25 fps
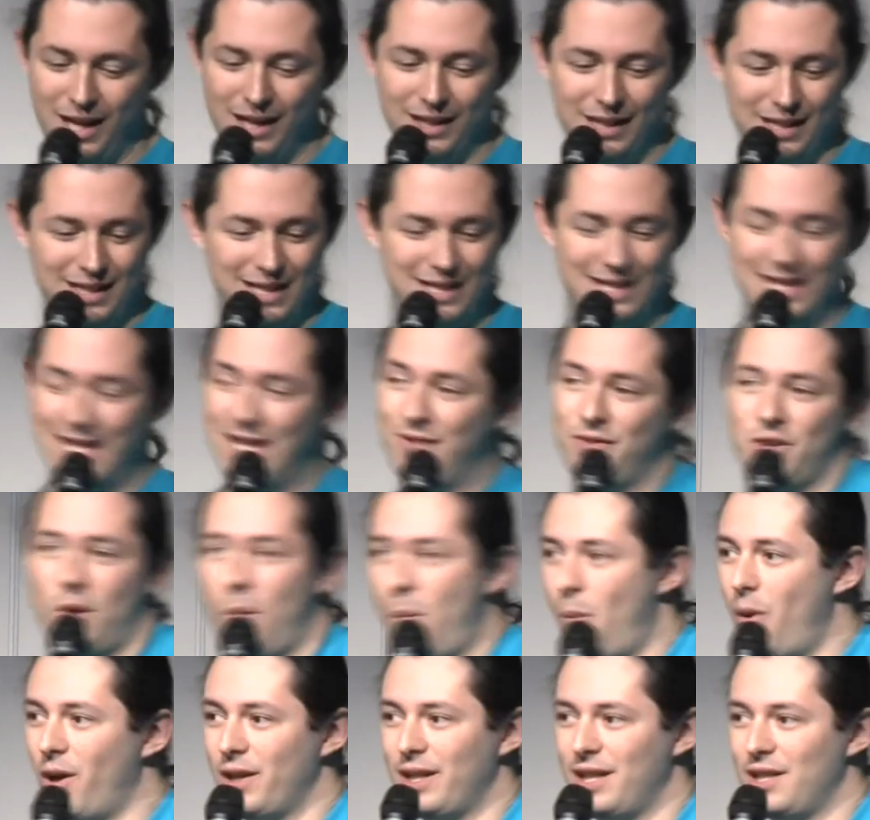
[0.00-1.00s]
this isn't even a
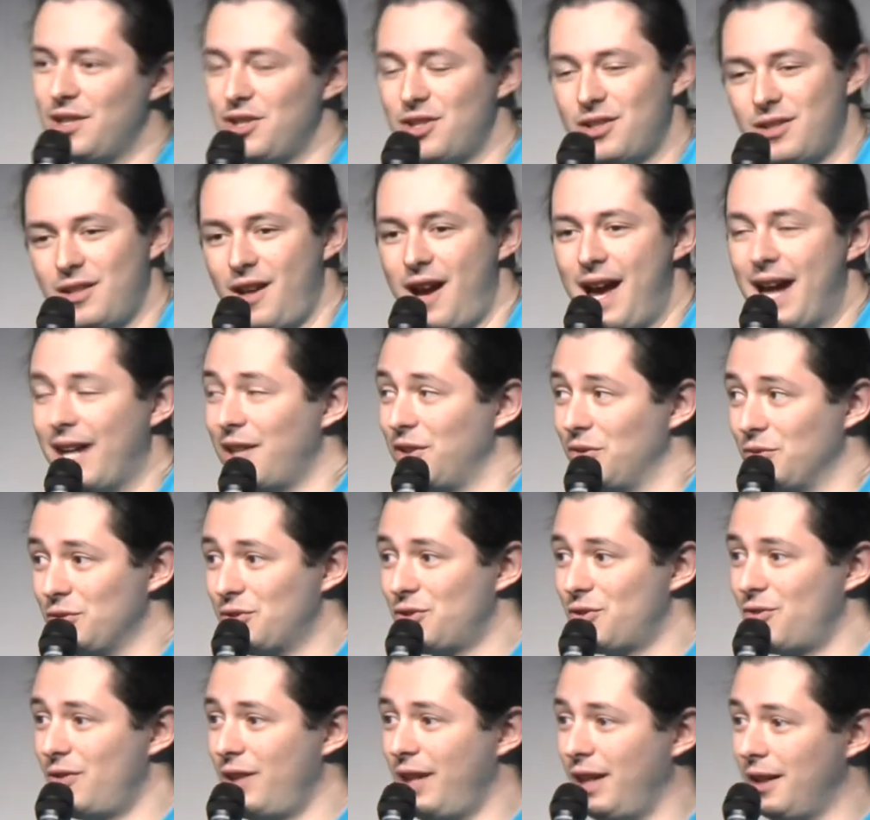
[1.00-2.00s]
1-inch diagonal
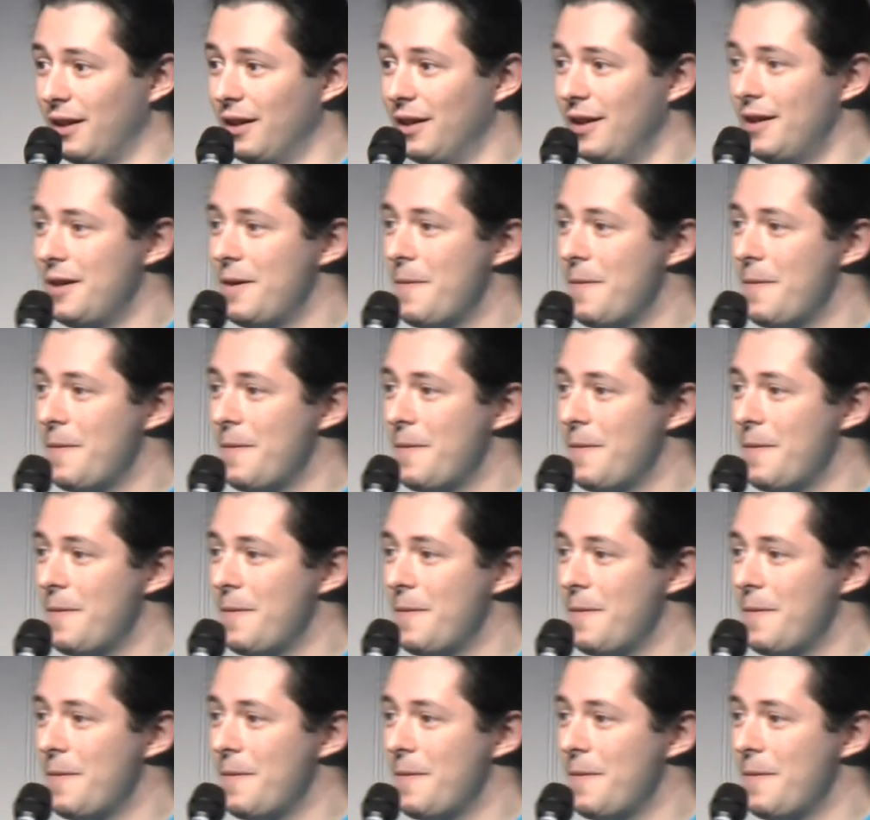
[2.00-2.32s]
screen.